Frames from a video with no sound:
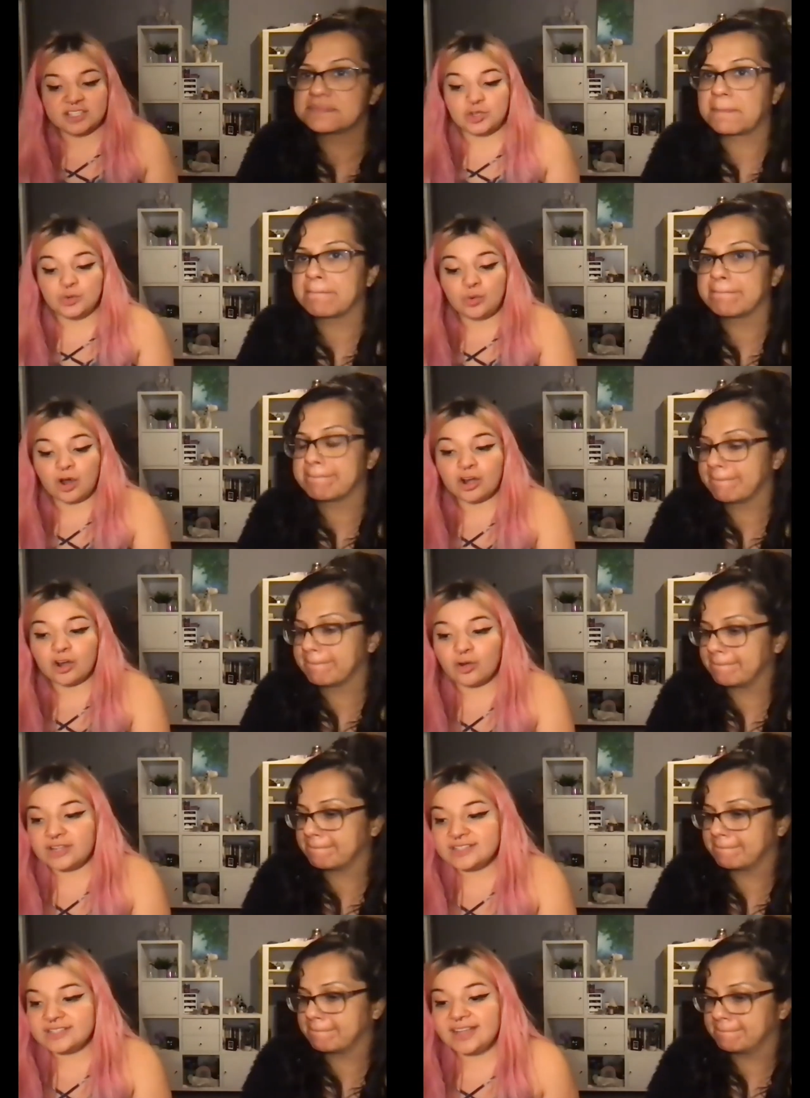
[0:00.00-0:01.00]
Speaker 1: you are
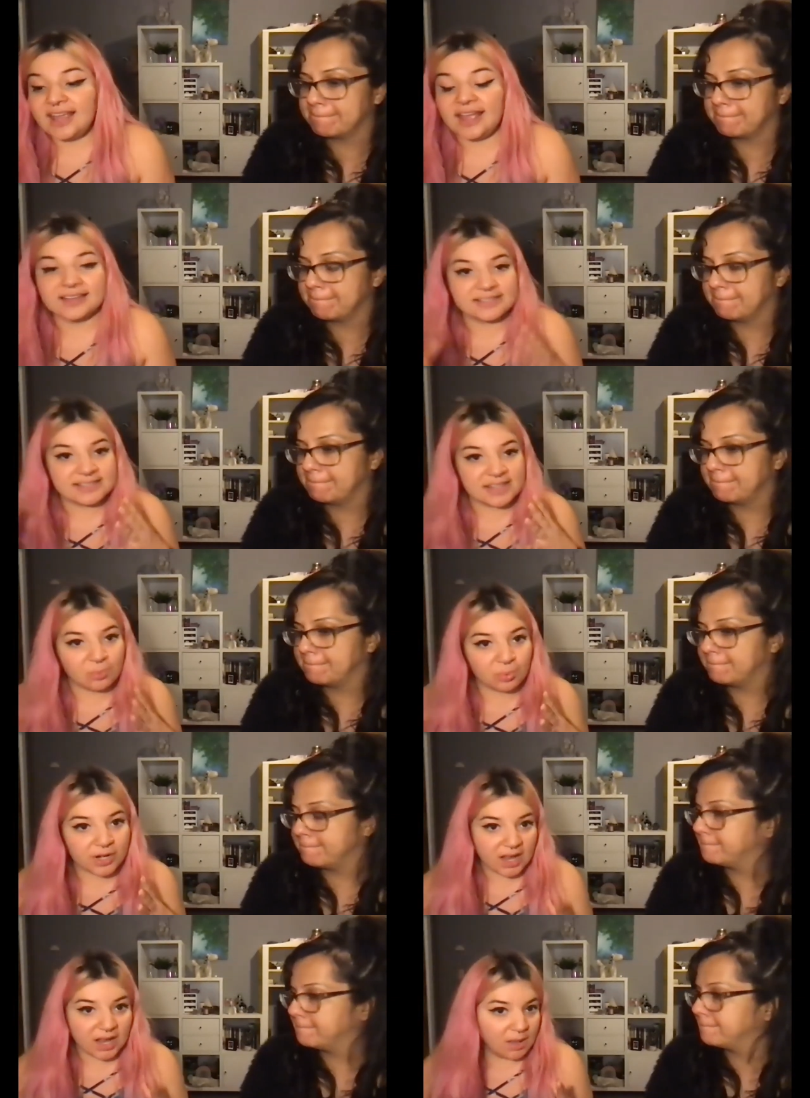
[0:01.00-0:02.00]
going to get a
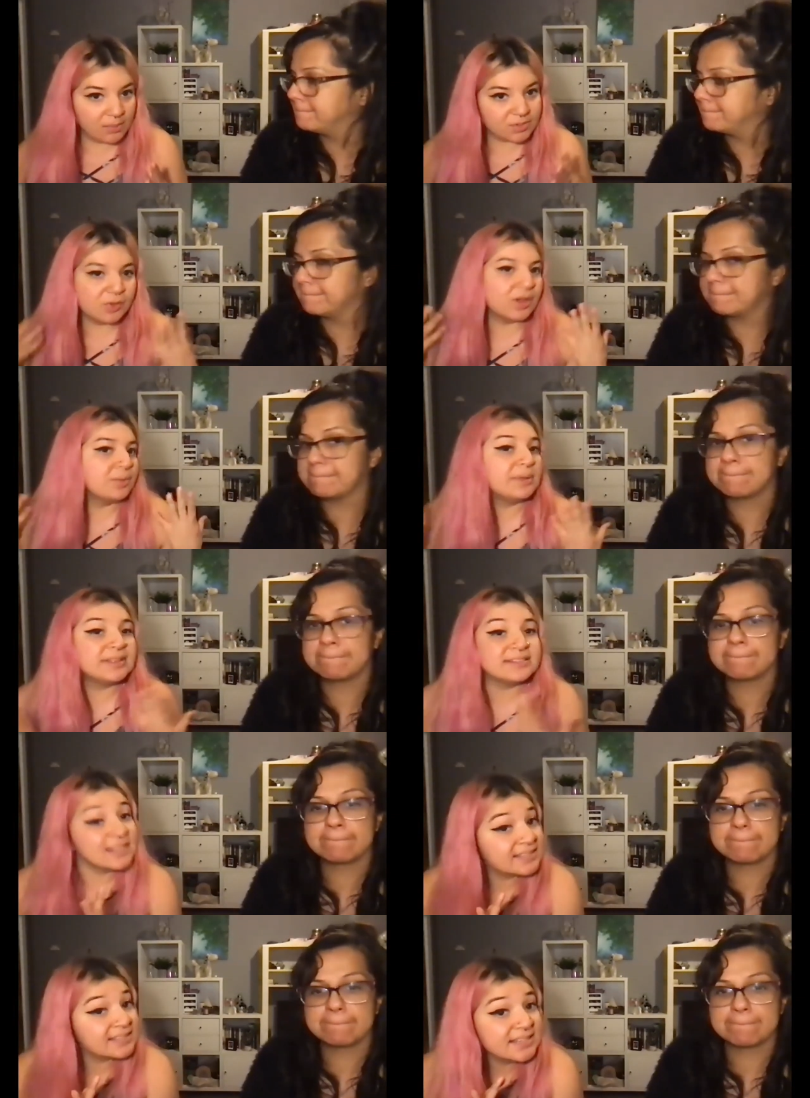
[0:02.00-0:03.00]
separate cup. So it could be a
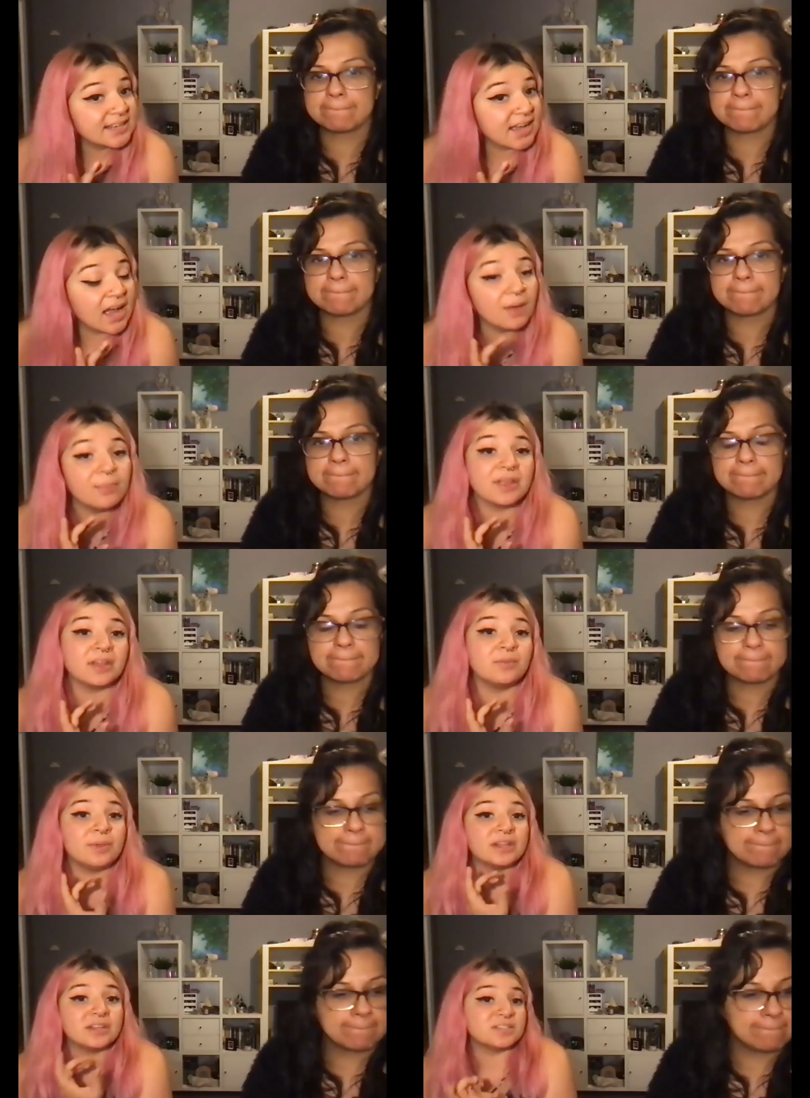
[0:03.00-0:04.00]
Dixie cup, it
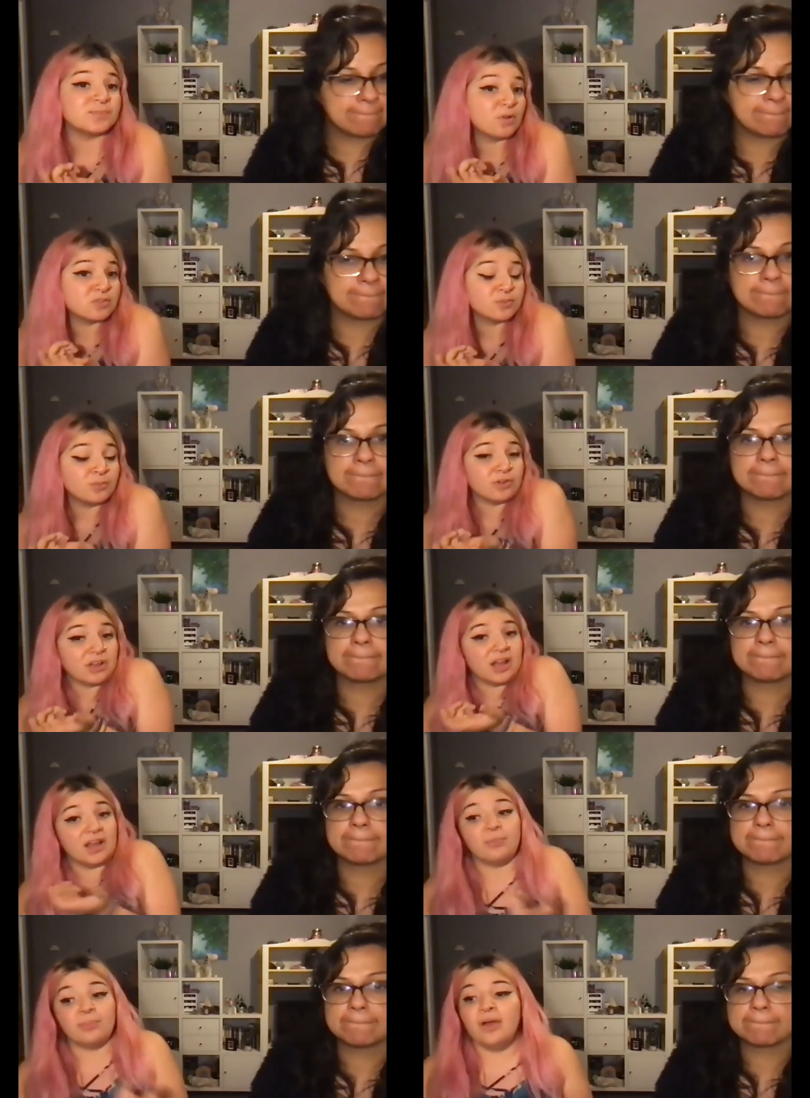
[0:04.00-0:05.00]
could be a disposable
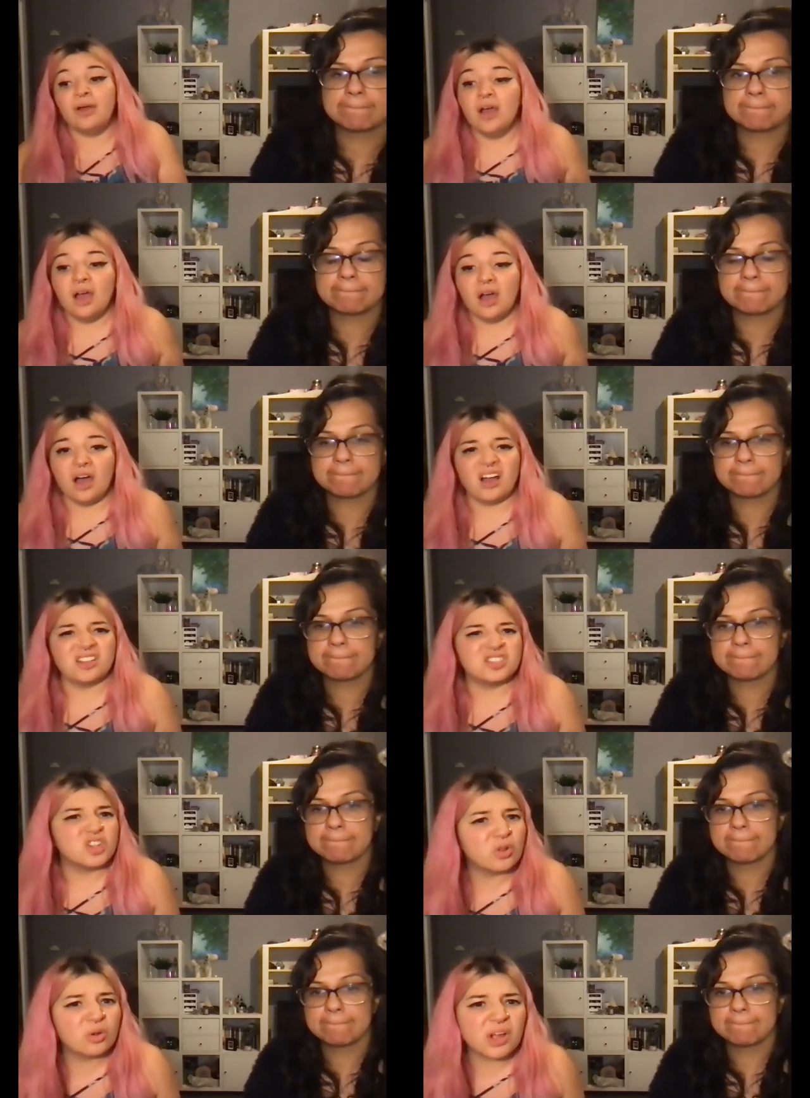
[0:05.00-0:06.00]
cup, a
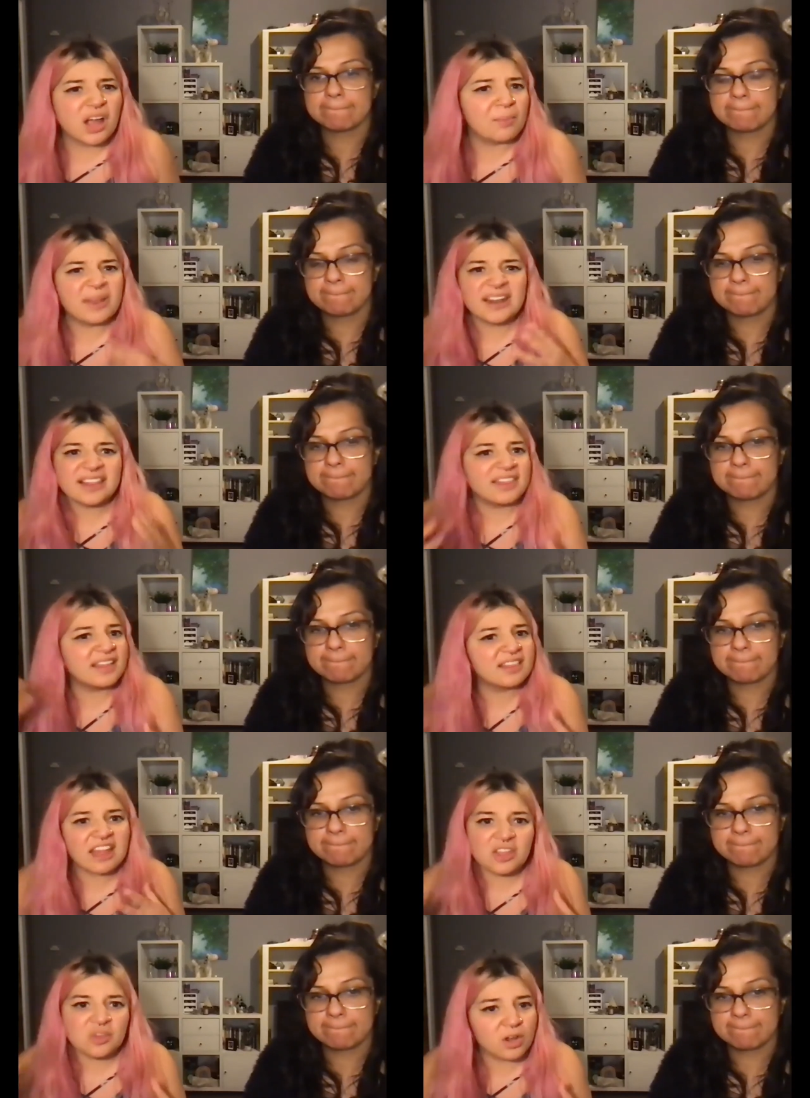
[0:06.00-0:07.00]
solo cup,
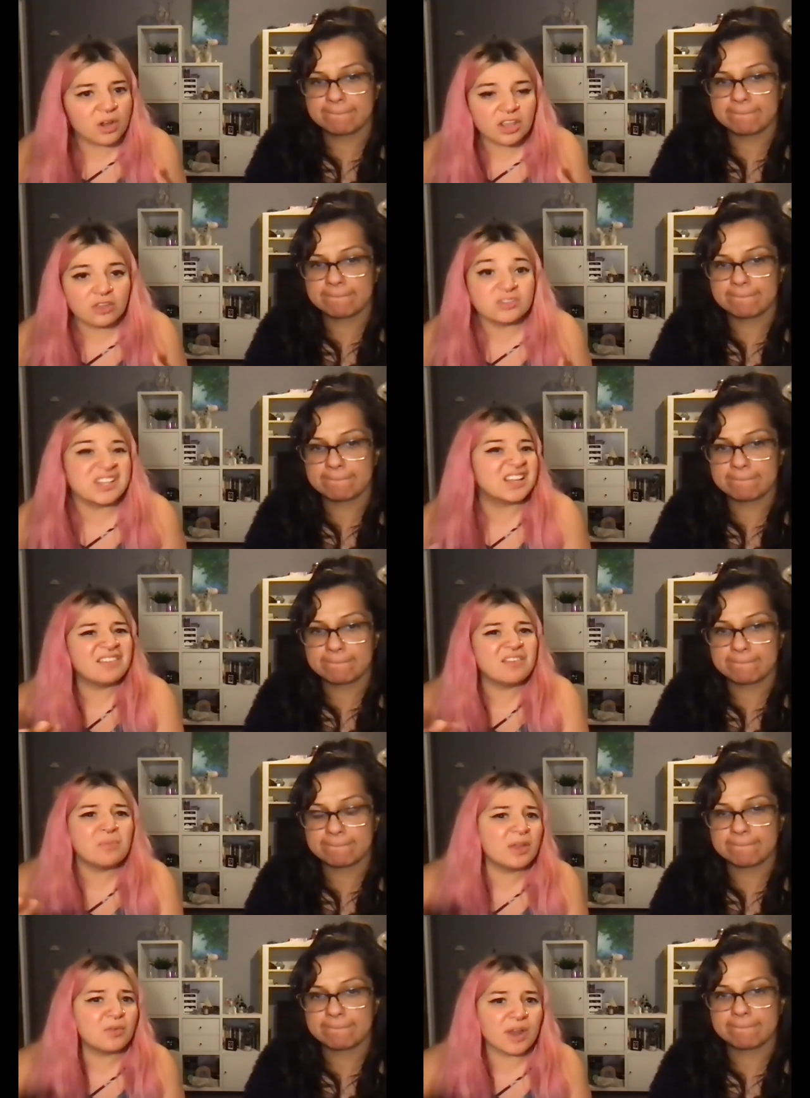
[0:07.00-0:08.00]
anything that you want to use. It could
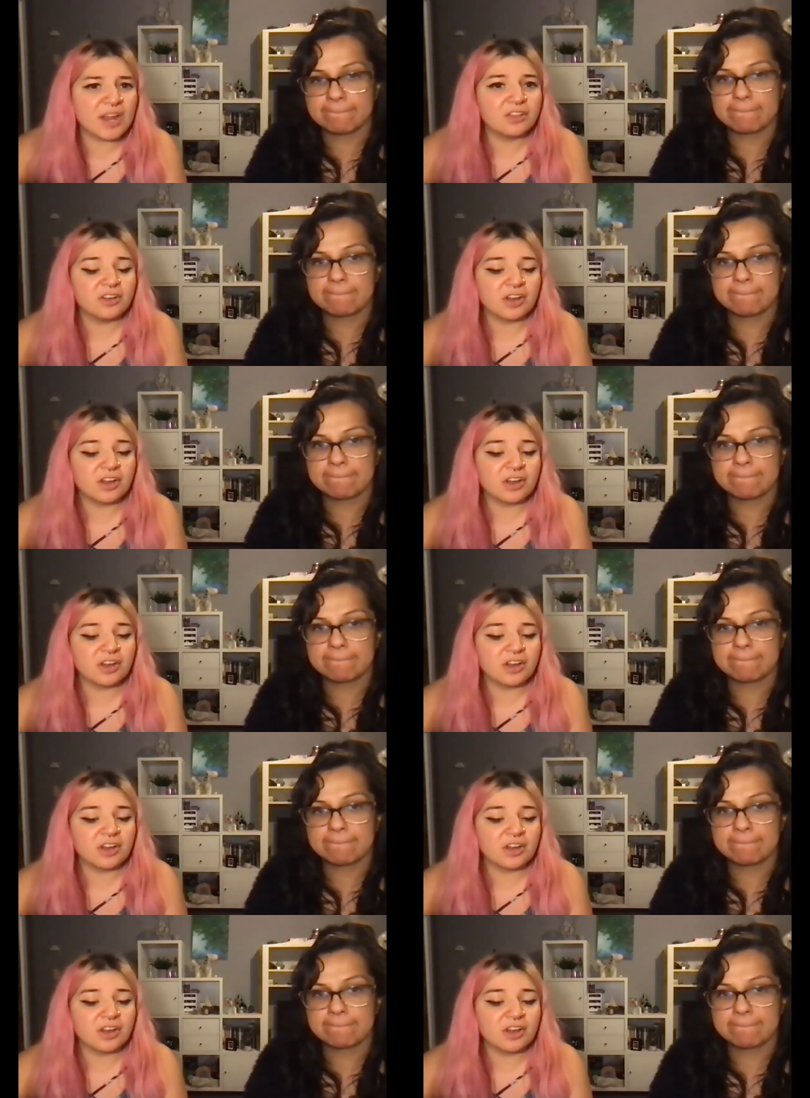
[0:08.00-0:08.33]
even be a regular